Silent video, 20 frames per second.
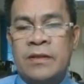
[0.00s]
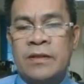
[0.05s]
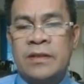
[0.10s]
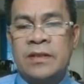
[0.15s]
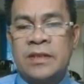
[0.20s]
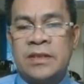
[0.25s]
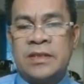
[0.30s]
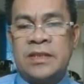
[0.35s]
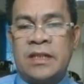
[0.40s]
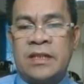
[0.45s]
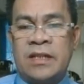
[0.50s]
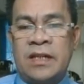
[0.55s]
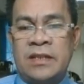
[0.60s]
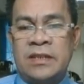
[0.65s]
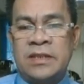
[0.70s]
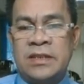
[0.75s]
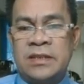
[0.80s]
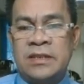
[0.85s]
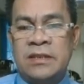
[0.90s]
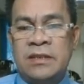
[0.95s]

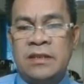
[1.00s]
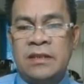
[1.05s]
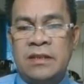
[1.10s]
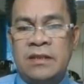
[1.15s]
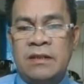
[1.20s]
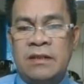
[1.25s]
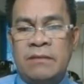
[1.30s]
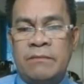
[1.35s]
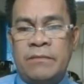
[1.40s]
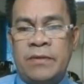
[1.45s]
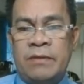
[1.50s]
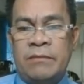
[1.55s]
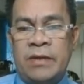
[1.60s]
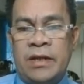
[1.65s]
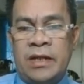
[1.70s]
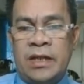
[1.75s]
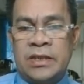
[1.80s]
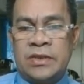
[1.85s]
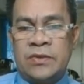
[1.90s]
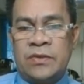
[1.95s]
seconds per
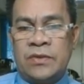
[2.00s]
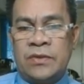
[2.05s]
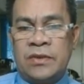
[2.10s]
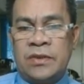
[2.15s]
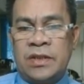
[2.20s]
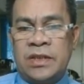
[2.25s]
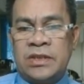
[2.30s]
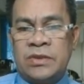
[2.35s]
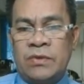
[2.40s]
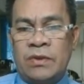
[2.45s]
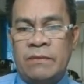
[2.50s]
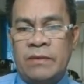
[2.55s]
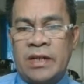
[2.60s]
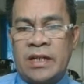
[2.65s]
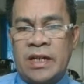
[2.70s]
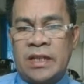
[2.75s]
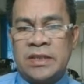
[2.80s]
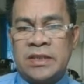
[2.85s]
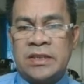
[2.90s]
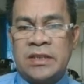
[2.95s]
minute. So this will be
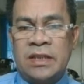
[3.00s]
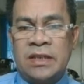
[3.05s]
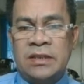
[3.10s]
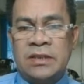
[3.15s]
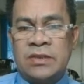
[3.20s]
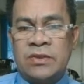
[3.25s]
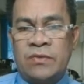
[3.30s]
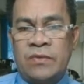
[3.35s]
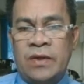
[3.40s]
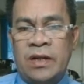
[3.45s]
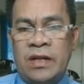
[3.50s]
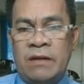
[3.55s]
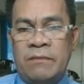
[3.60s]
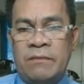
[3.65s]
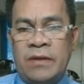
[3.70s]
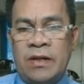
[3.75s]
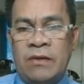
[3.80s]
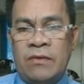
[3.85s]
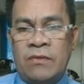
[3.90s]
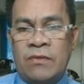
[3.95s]
cancelled. So we have
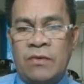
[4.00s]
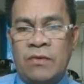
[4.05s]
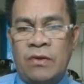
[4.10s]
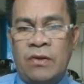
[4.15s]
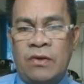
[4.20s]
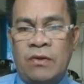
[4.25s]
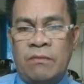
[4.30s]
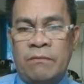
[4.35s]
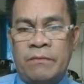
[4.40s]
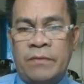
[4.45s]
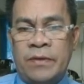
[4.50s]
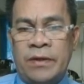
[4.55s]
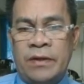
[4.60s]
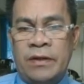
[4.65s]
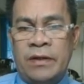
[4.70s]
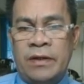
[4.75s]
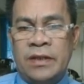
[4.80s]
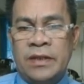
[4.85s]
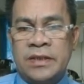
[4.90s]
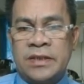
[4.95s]
now coulomb
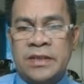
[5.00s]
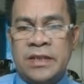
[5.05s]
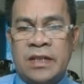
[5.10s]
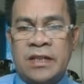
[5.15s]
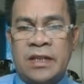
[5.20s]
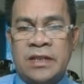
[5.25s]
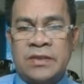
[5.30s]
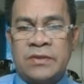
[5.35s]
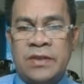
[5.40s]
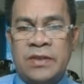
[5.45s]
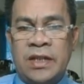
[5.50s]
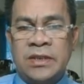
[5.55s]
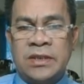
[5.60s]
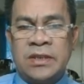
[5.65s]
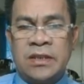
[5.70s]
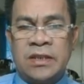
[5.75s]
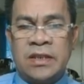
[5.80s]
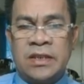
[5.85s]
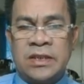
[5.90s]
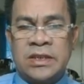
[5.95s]
per second. So the
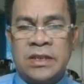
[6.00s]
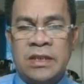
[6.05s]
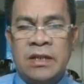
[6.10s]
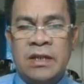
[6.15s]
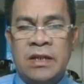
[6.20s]
answer is